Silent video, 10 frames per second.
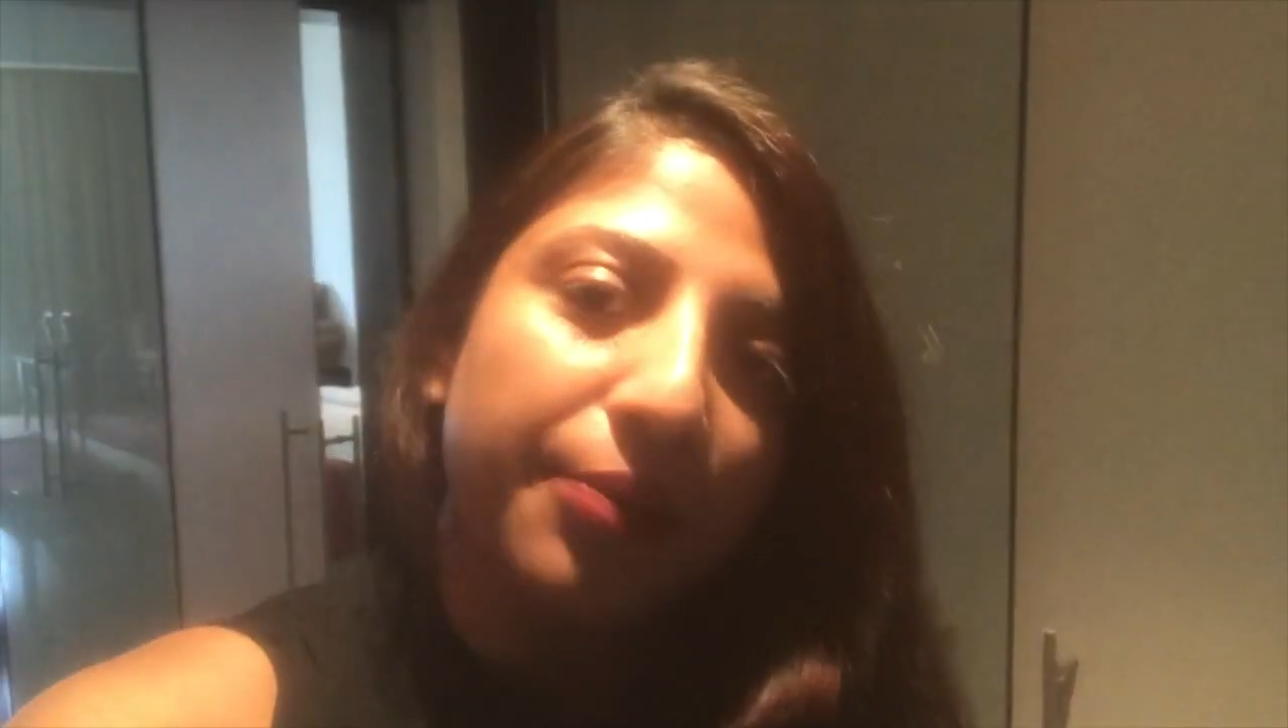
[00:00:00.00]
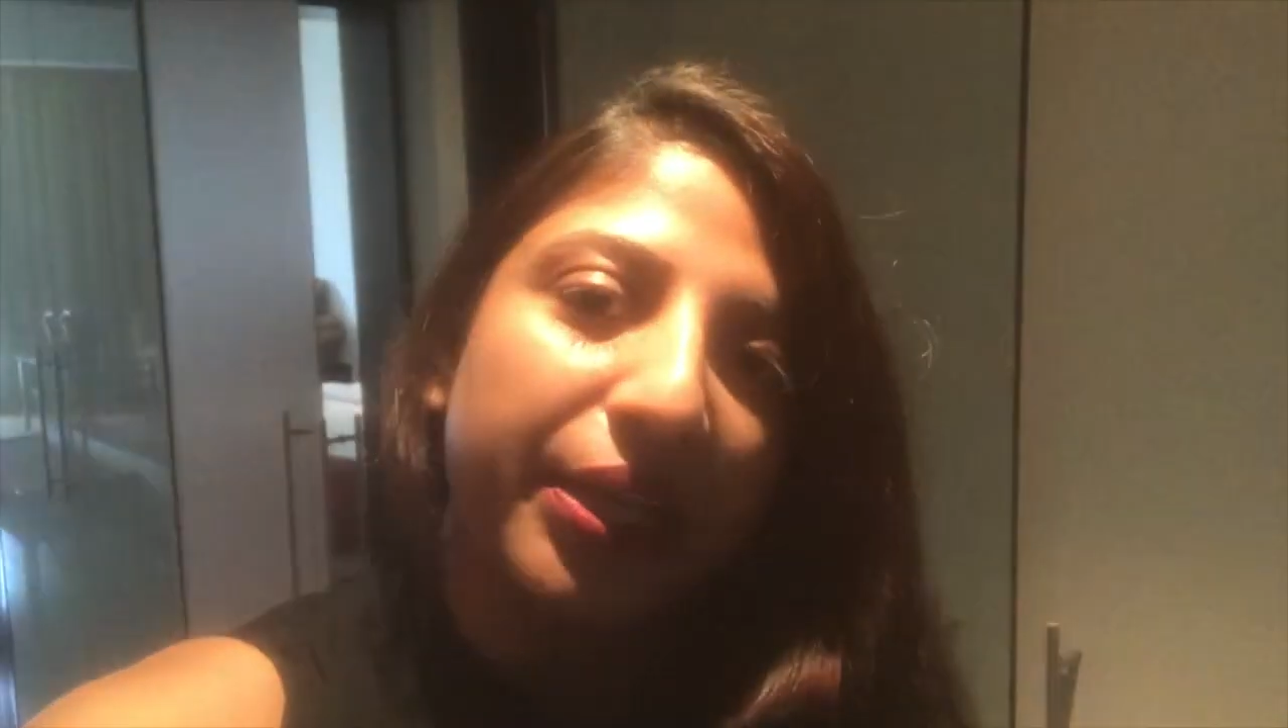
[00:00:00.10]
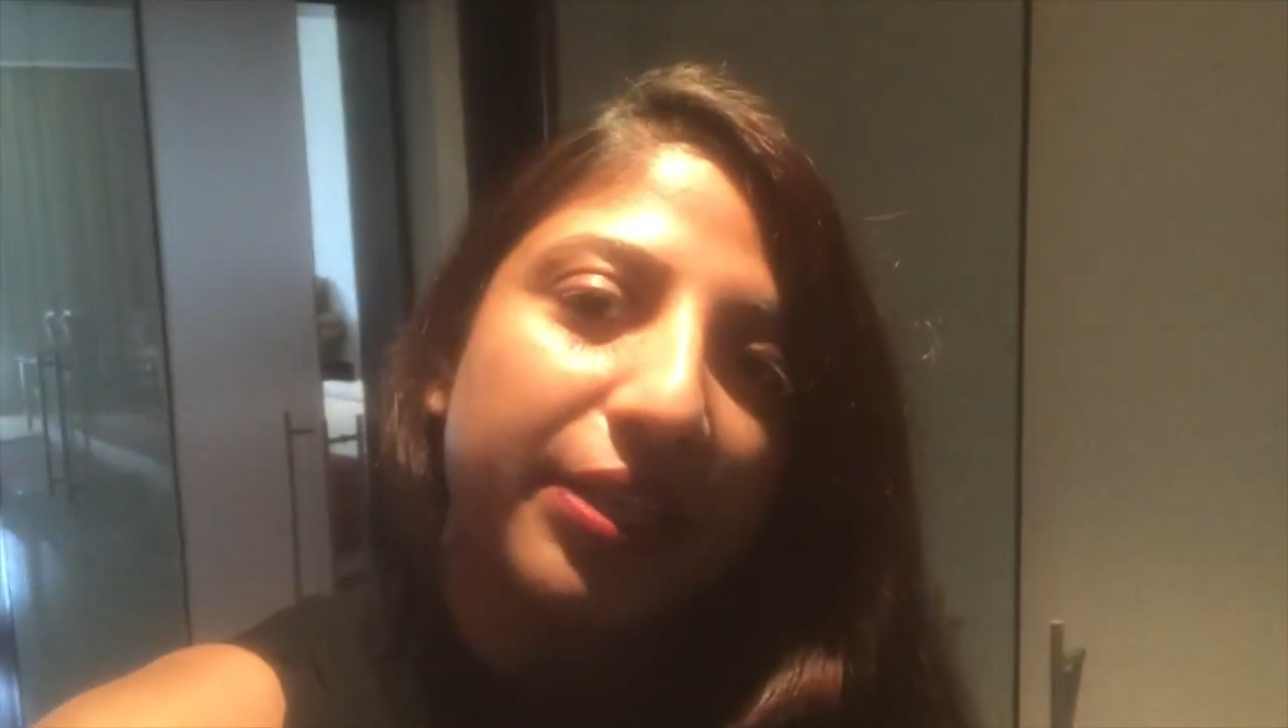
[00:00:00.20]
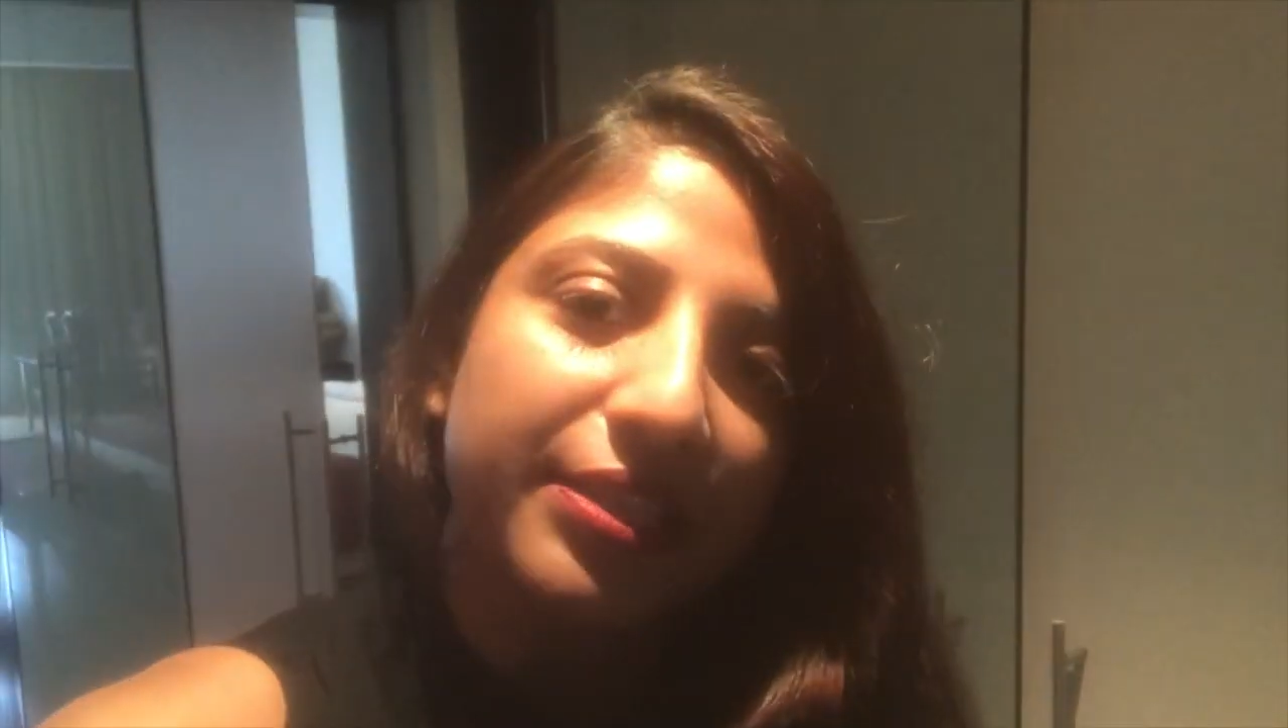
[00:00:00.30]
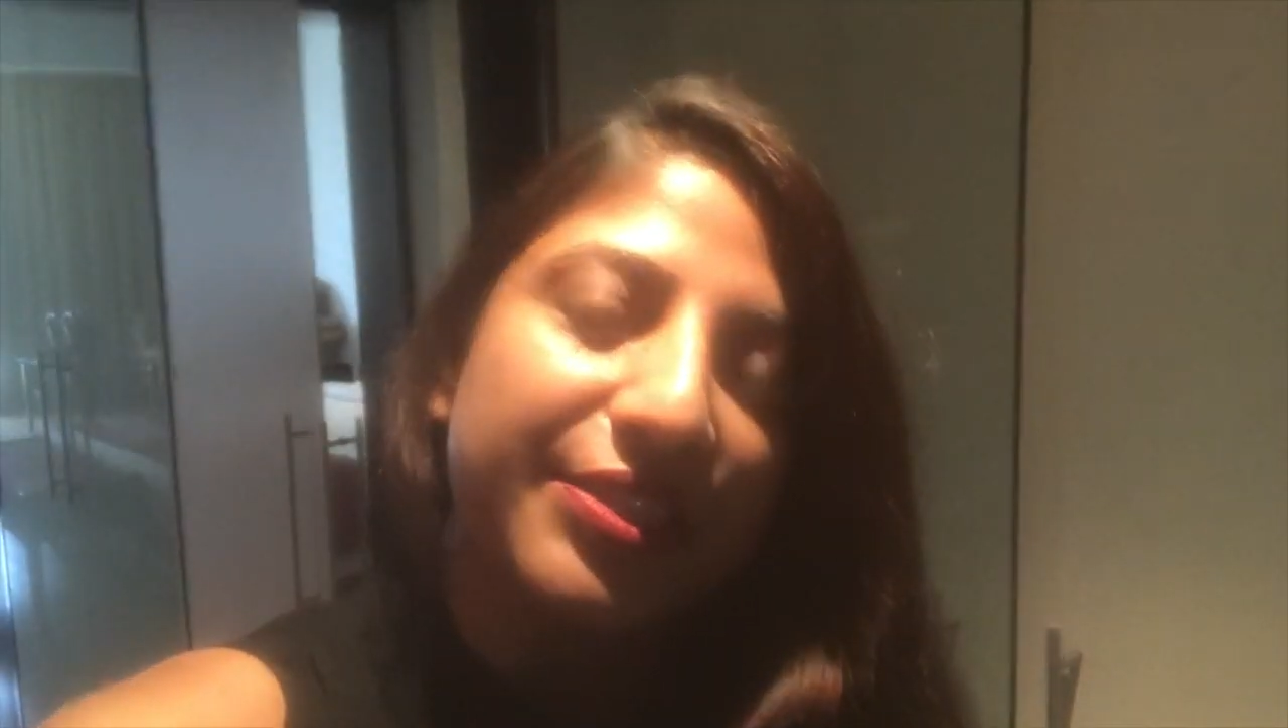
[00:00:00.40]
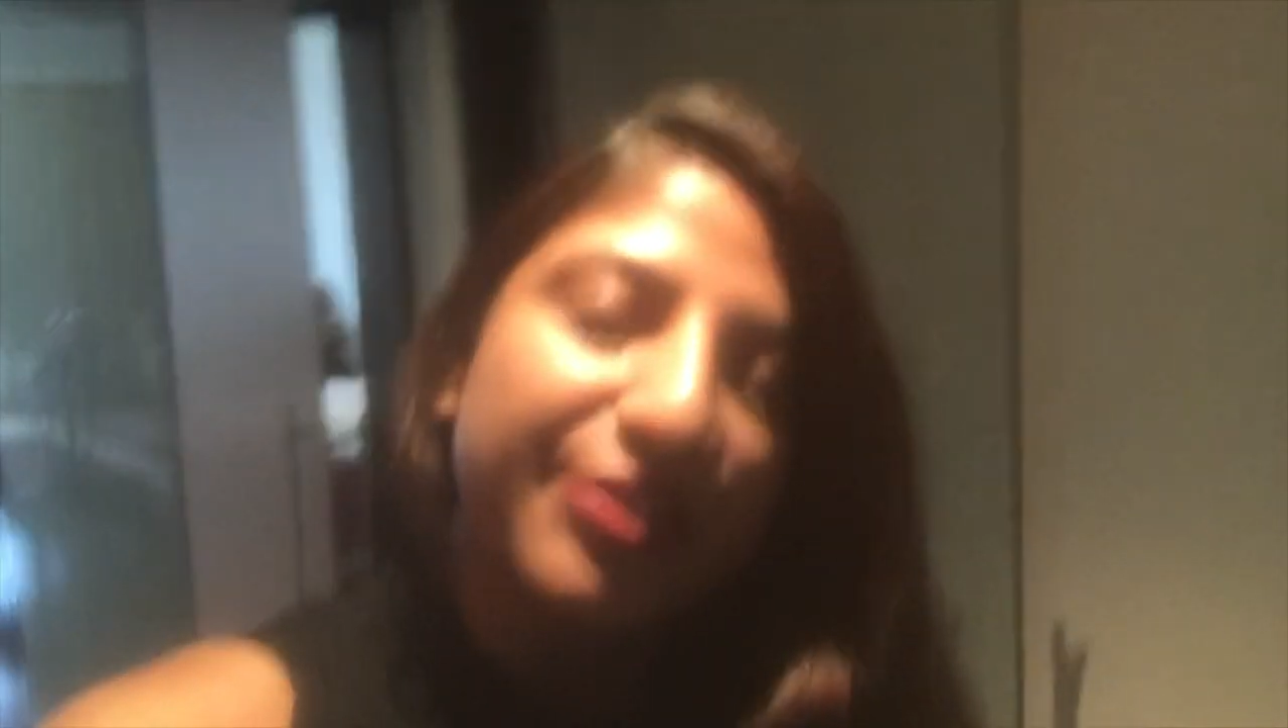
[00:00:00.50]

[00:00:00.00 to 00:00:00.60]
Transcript: because